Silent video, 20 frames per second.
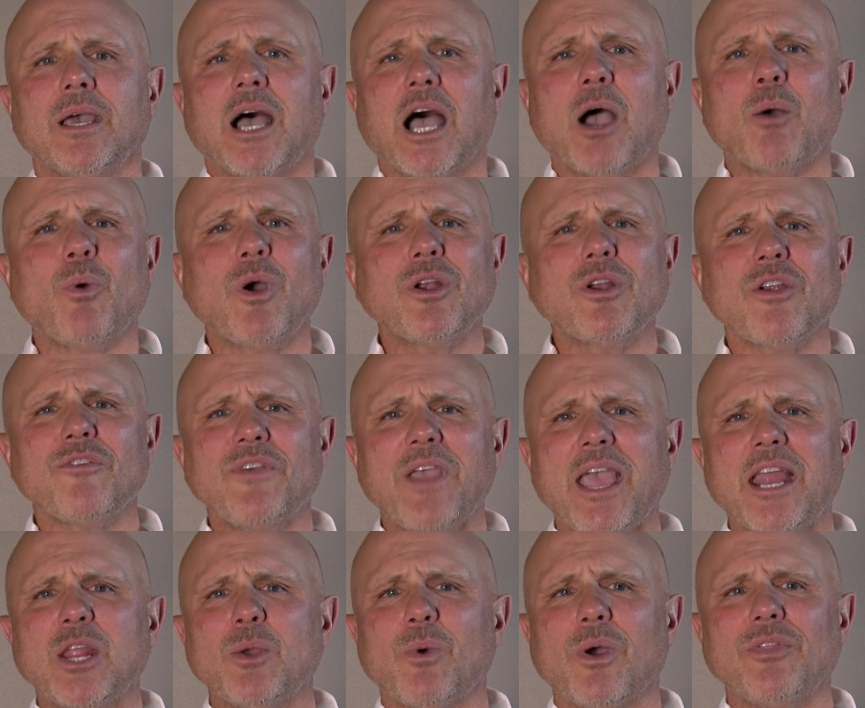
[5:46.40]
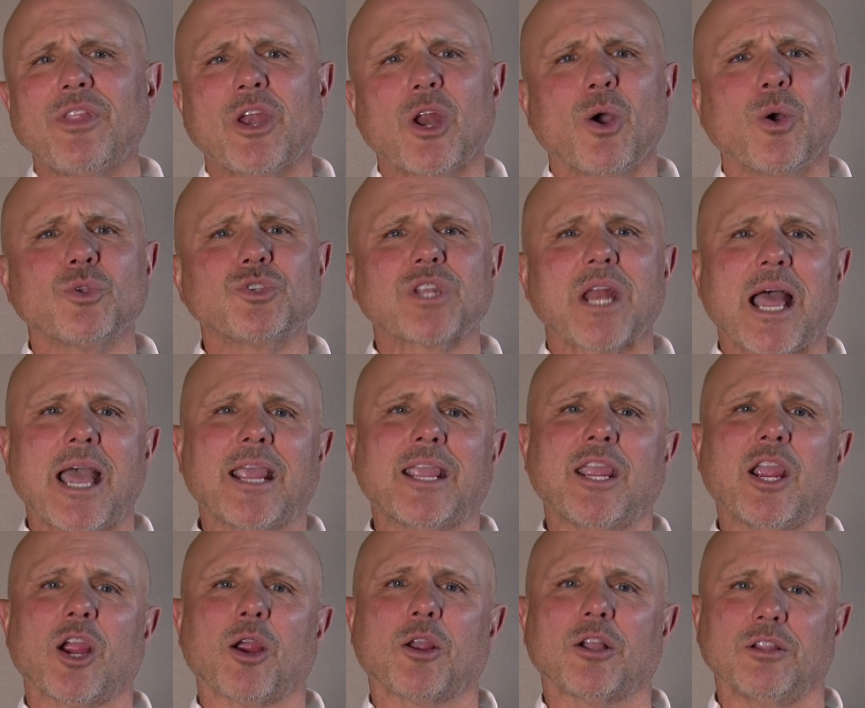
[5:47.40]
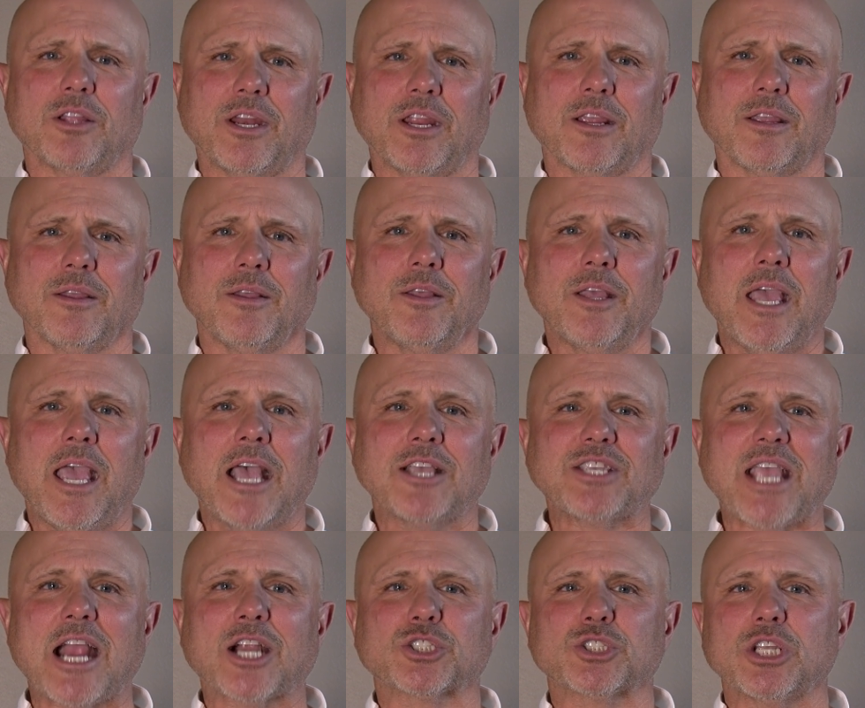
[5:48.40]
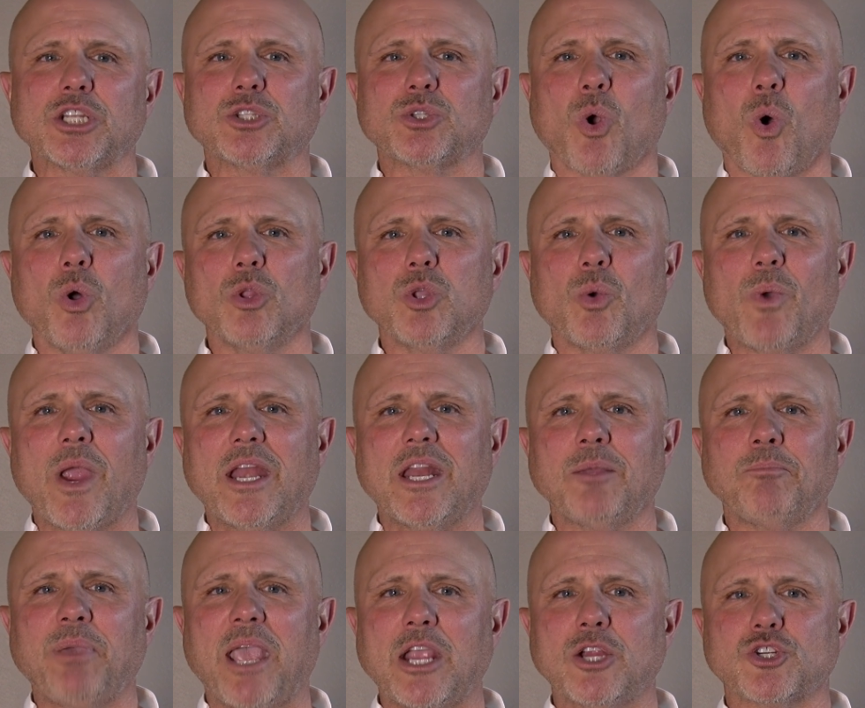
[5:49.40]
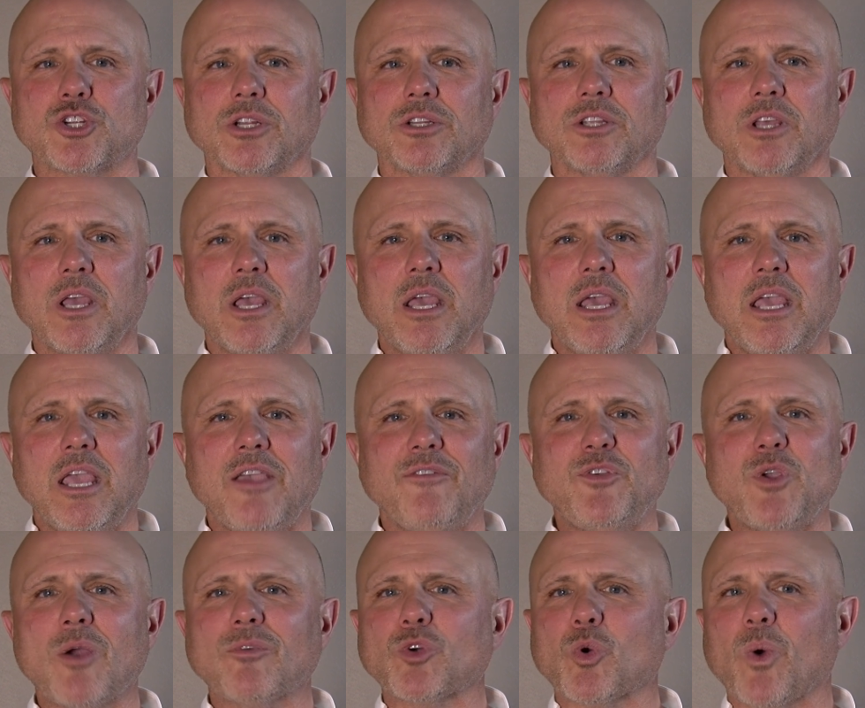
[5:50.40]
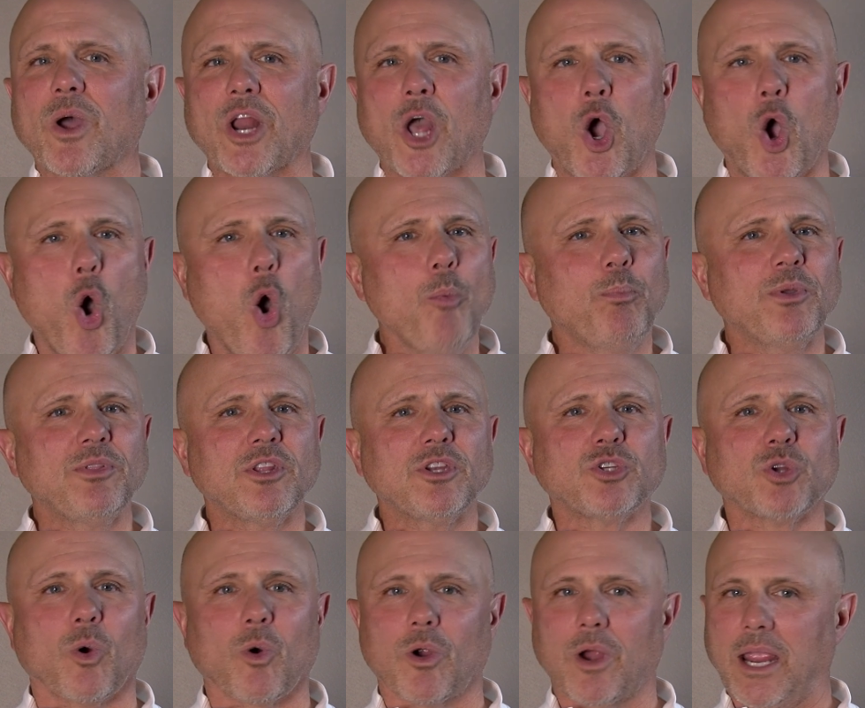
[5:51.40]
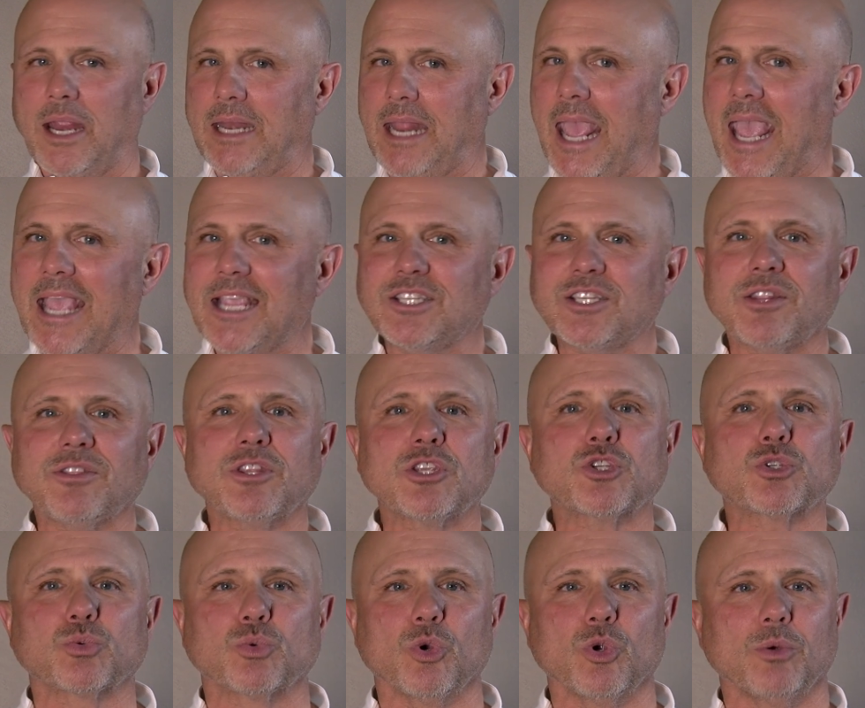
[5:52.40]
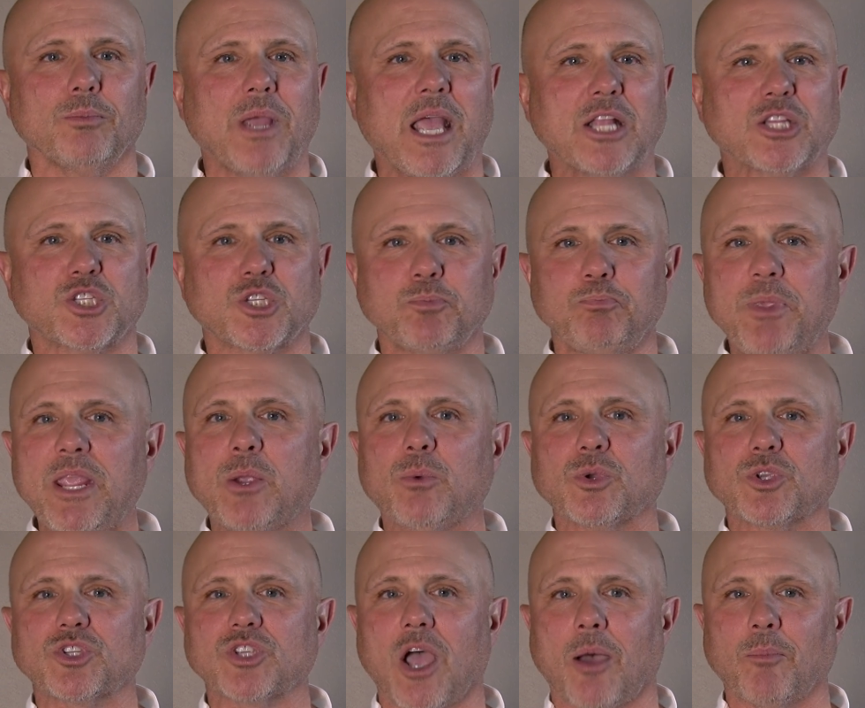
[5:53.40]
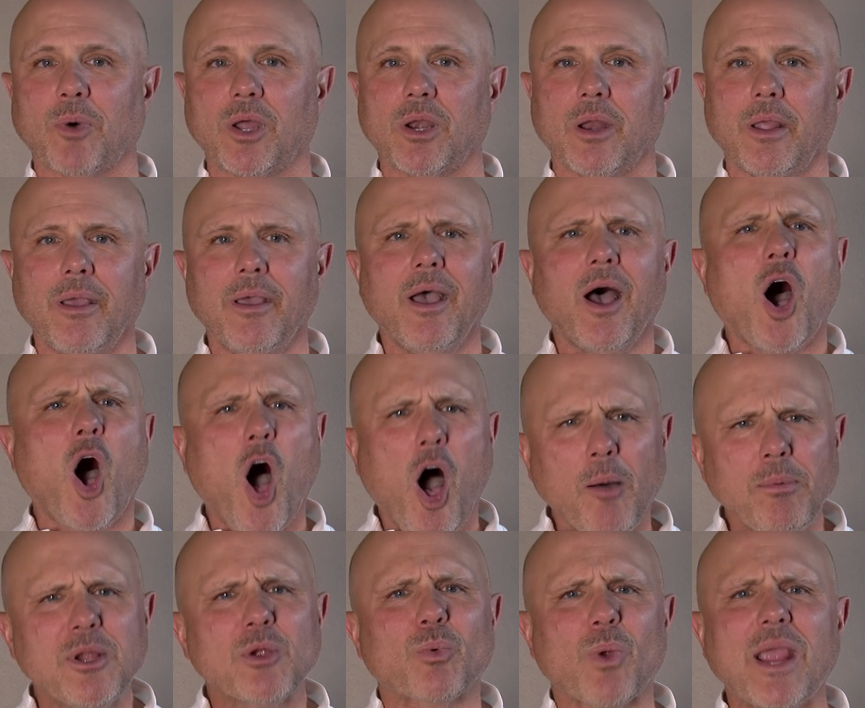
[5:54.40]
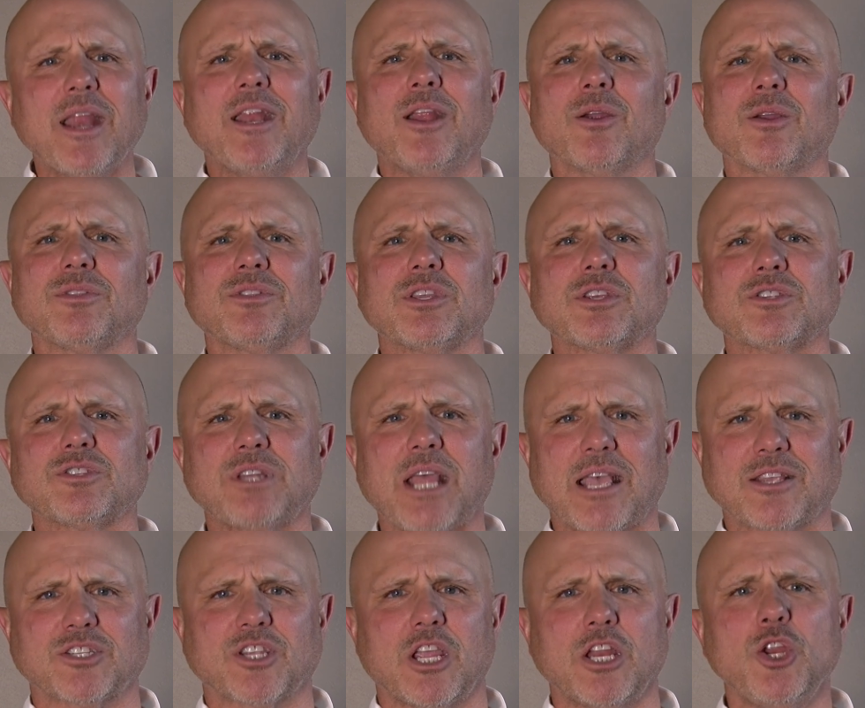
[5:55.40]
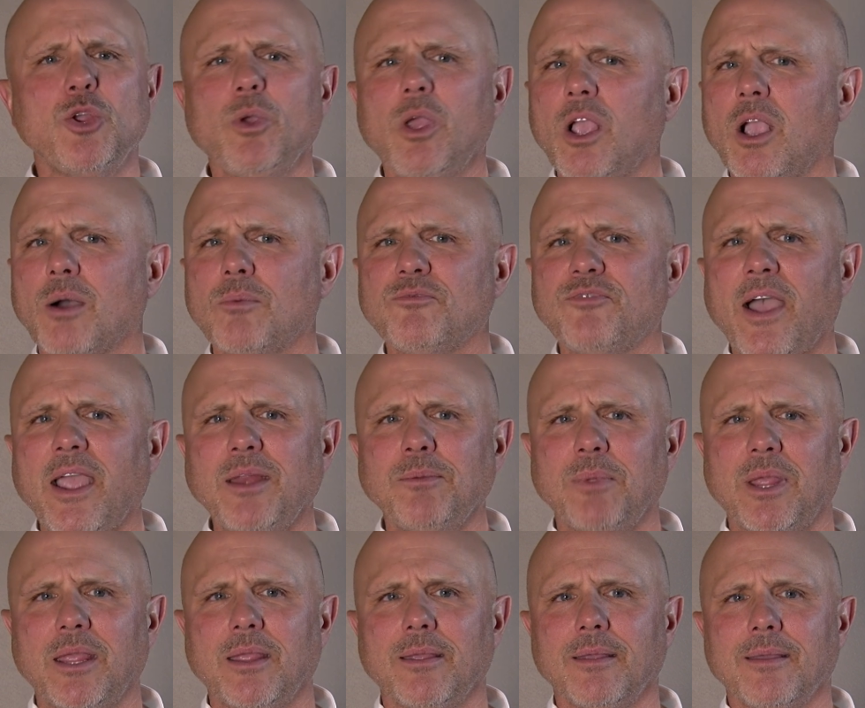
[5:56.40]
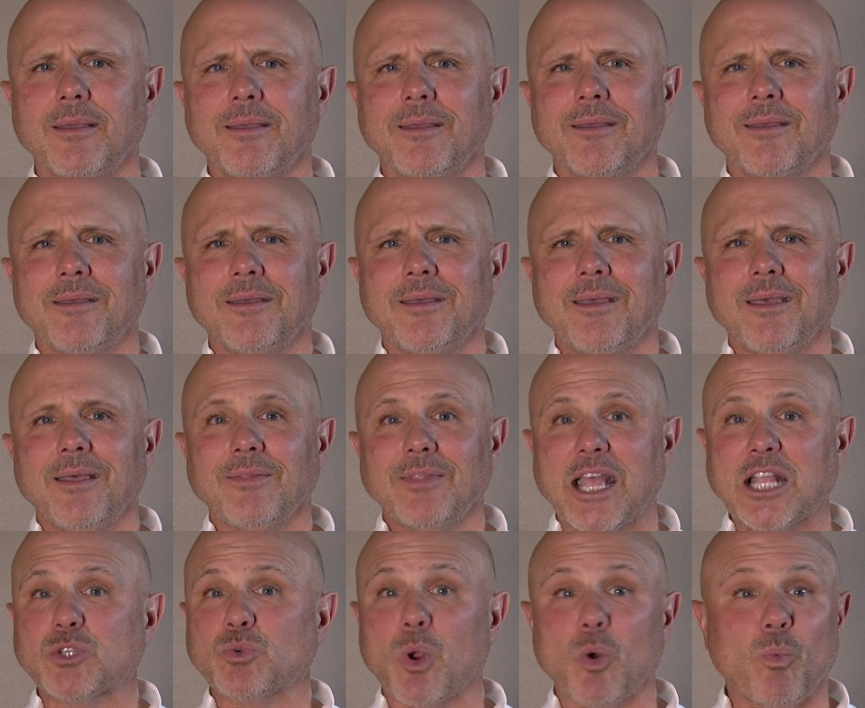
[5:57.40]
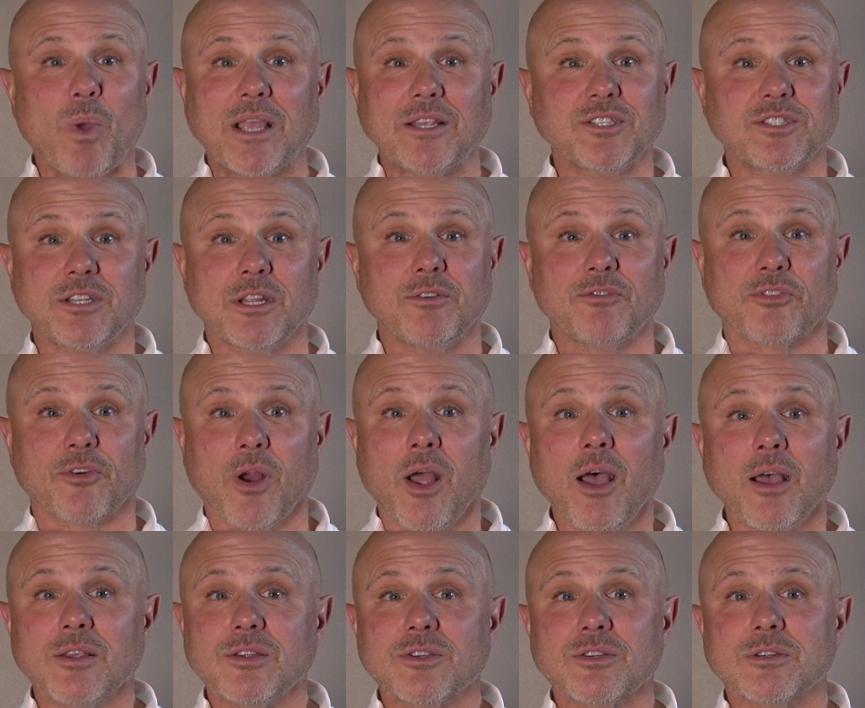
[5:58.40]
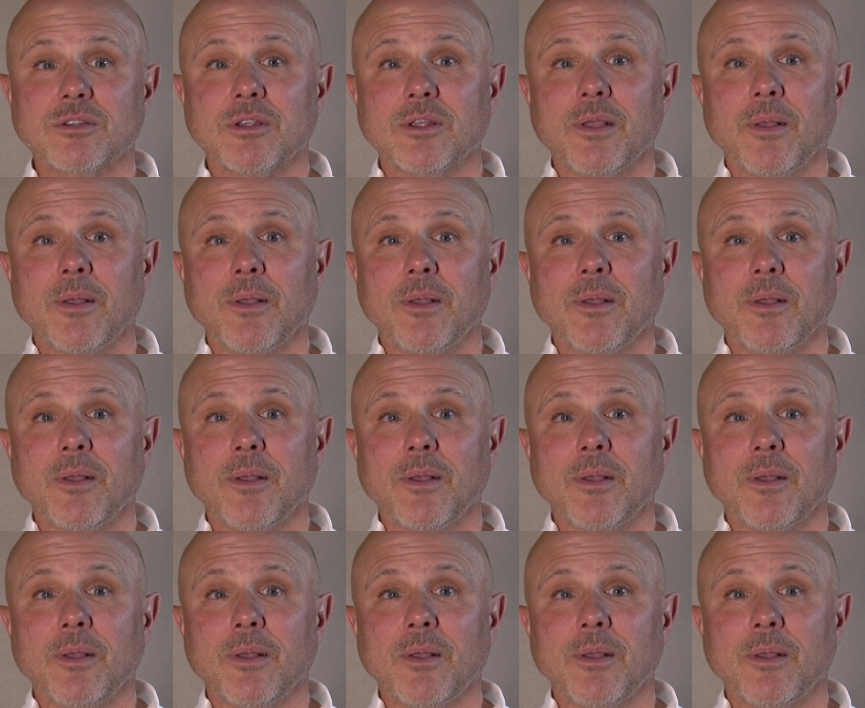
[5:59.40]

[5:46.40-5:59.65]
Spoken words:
I wonder if anyone that owns an eye care clinic has actually told a waiting patient, if you ever want to open the door and exit this room and speak with someone, I'll be right here at this desk and you can come find me. That's what Wes did for us.